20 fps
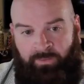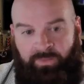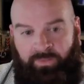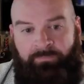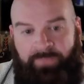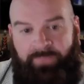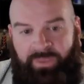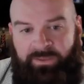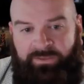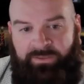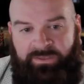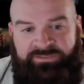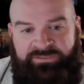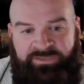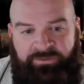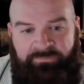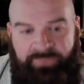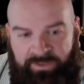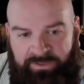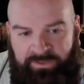The
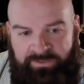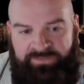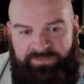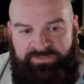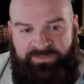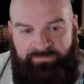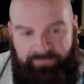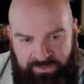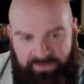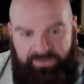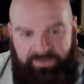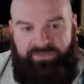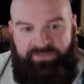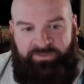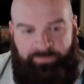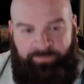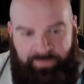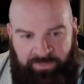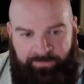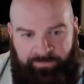millions and millions and
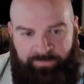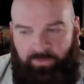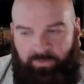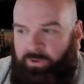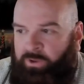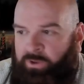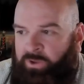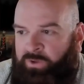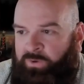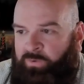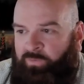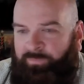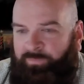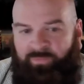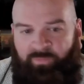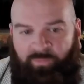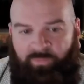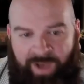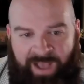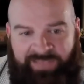millions of people who've
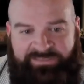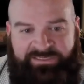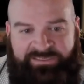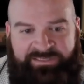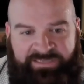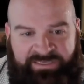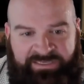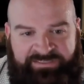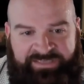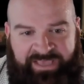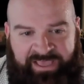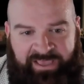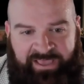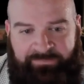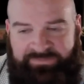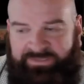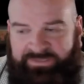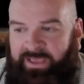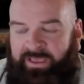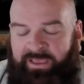been watching these
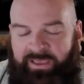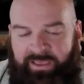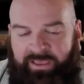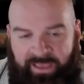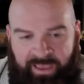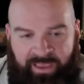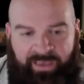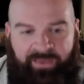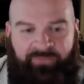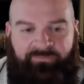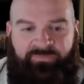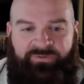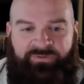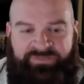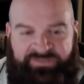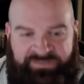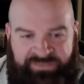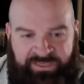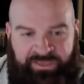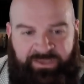games every
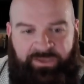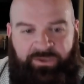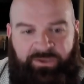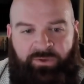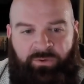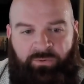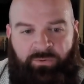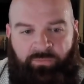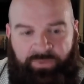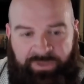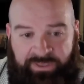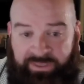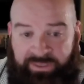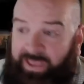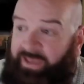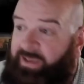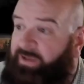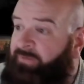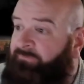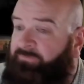single week,
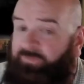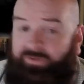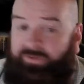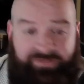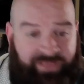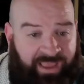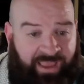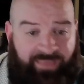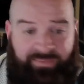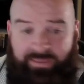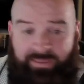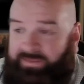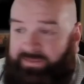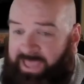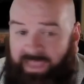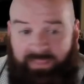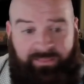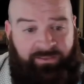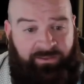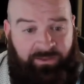every day that
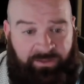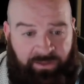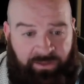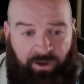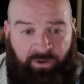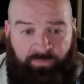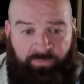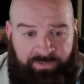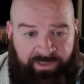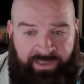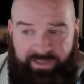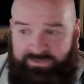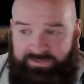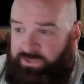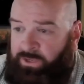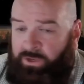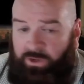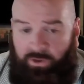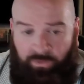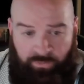Caitlin Clark plays,
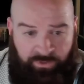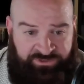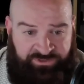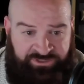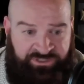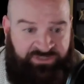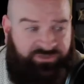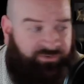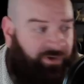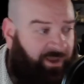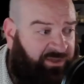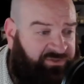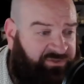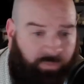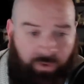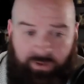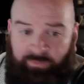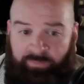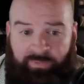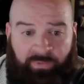where she draws
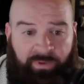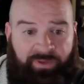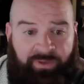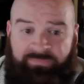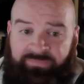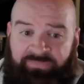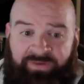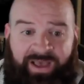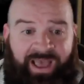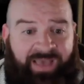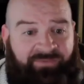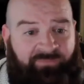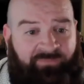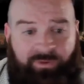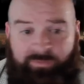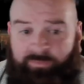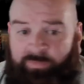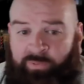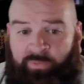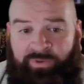1.5,
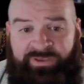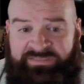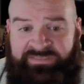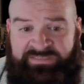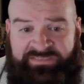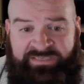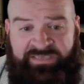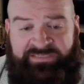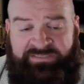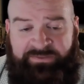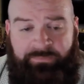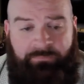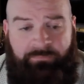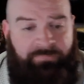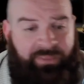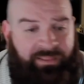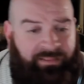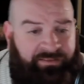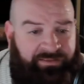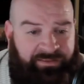1.6
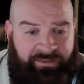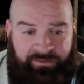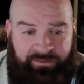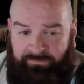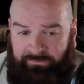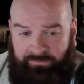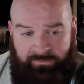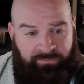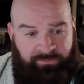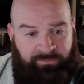million